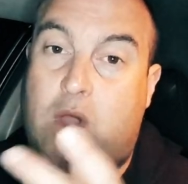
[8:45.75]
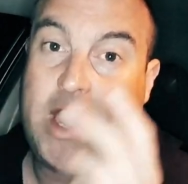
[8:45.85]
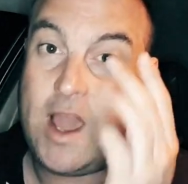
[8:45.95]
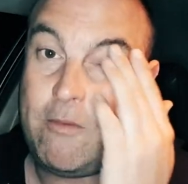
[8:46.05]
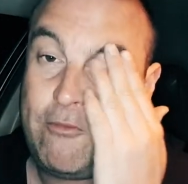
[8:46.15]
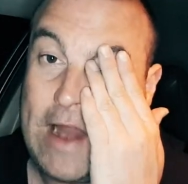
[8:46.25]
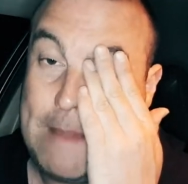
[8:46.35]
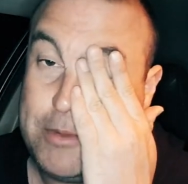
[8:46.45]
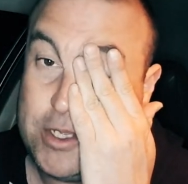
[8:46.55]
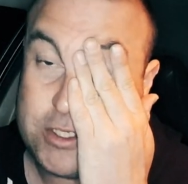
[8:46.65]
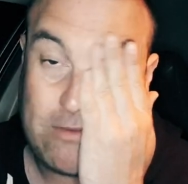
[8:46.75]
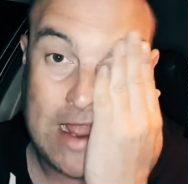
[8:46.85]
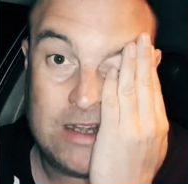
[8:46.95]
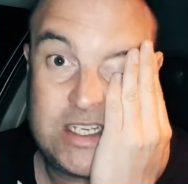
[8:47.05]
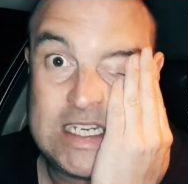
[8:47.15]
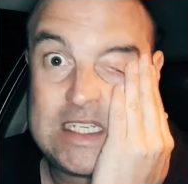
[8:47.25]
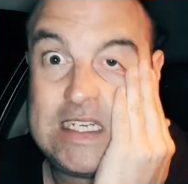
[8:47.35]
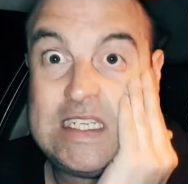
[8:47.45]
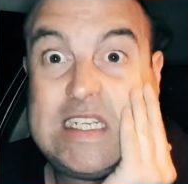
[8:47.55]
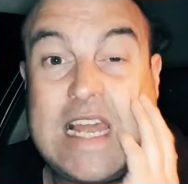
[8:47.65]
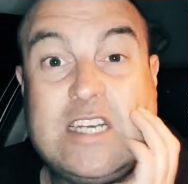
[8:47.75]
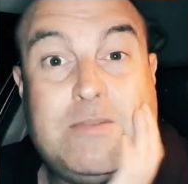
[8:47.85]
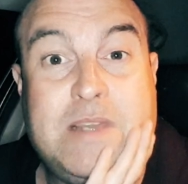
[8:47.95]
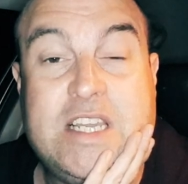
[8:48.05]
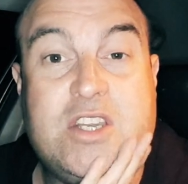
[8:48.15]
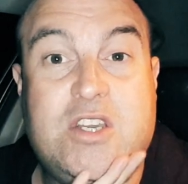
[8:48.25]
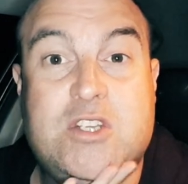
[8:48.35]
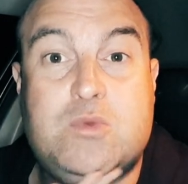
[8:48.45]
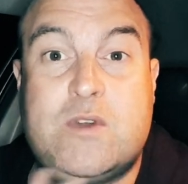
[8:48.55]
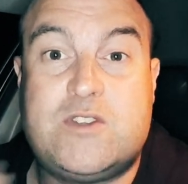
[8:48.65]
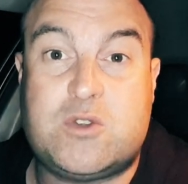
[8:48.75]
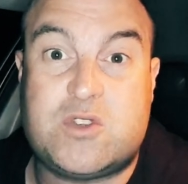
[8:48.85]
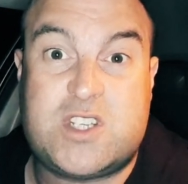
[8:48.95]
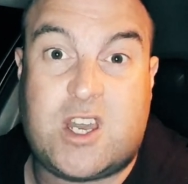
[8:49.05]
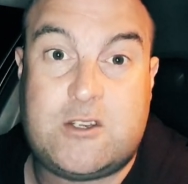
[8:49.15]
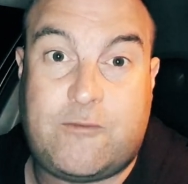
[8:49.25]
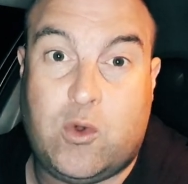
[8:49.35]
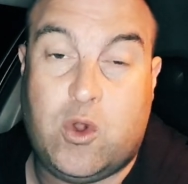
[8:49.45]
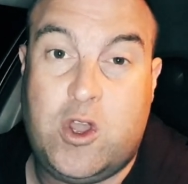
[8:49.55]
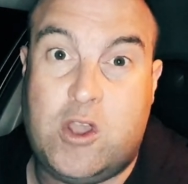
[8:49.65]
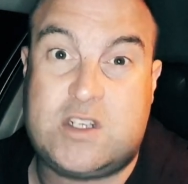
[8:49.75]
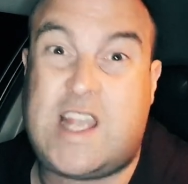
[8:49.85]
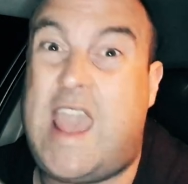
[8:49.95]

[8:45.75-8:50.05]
one up, flappers around 60 centimeters with sort of size 4 hooks.